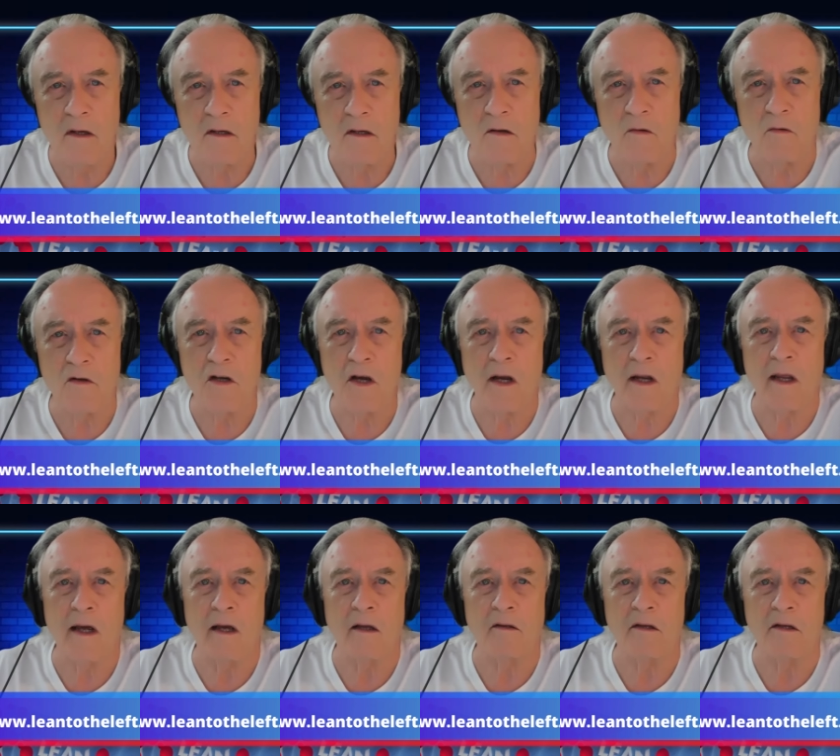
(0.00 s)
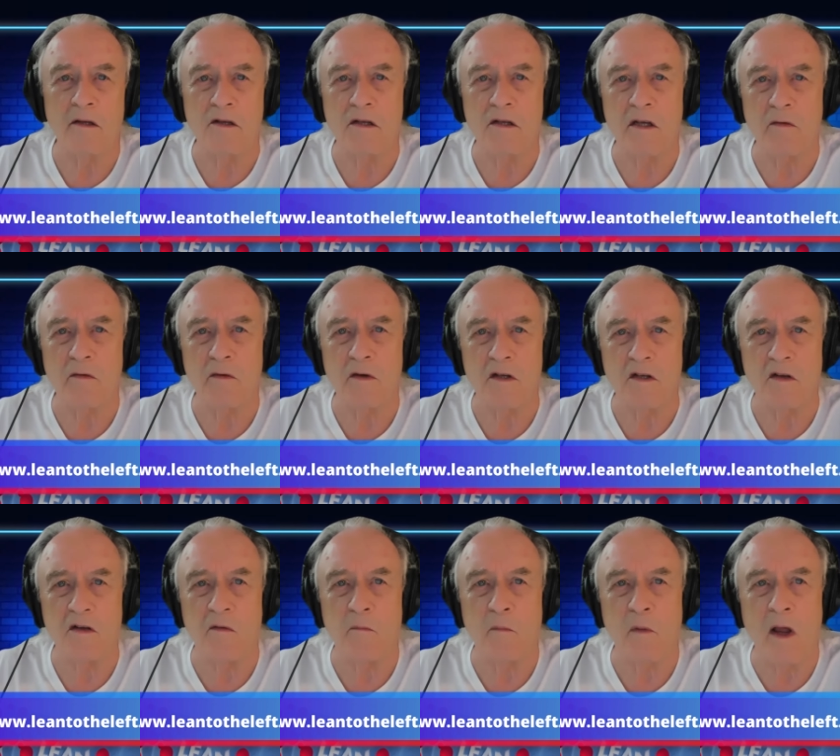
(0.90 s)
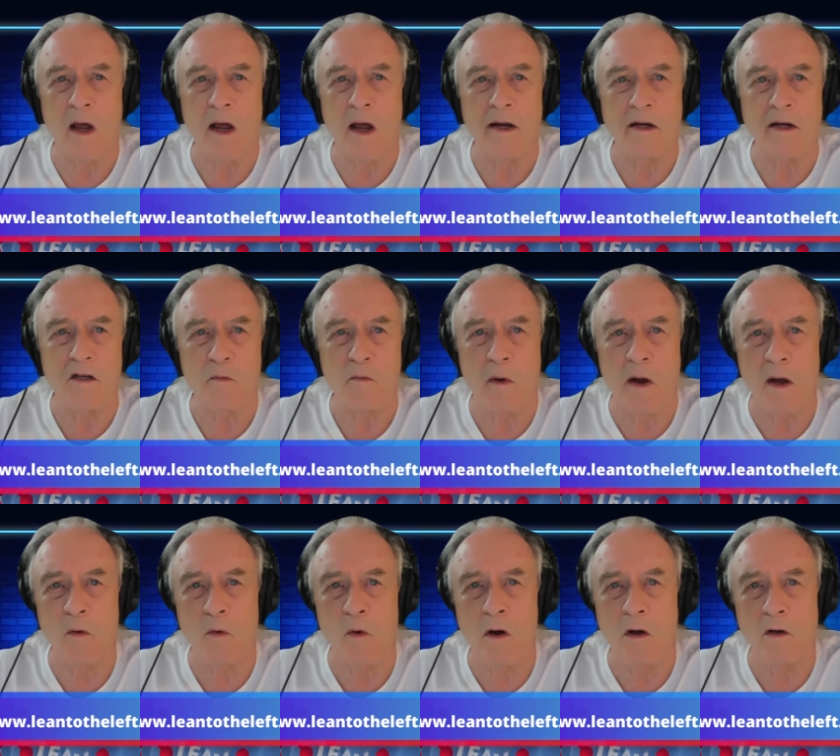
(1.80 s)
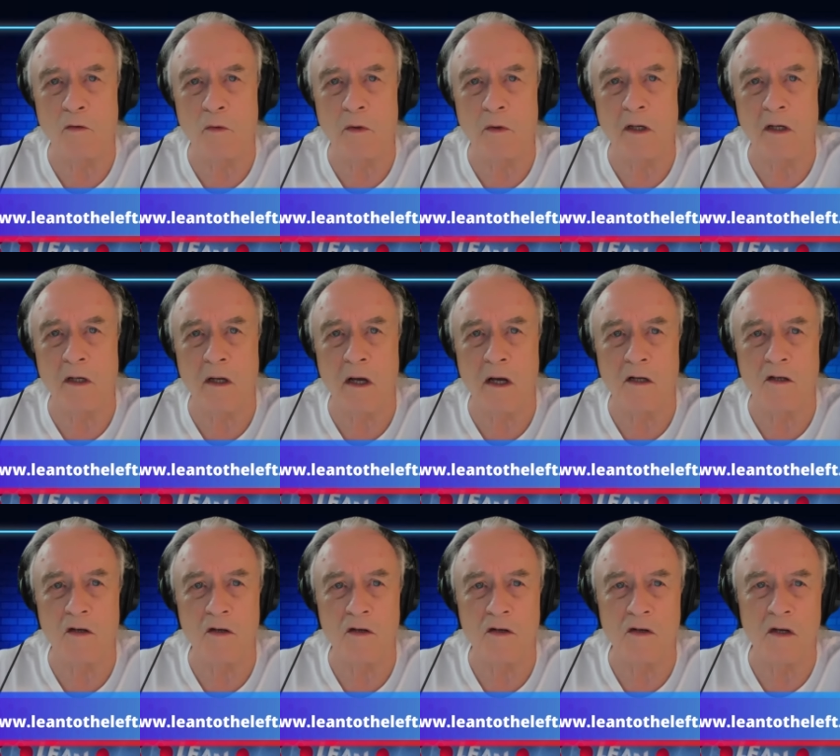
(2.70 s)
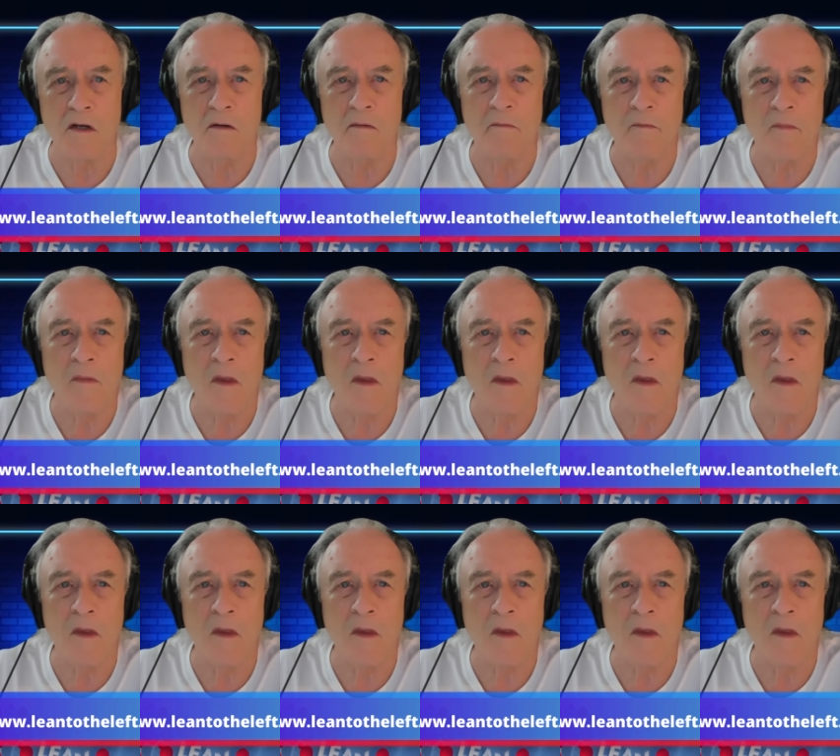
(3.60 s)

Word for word: So check out this series of blogs by Waldron and Hutchinson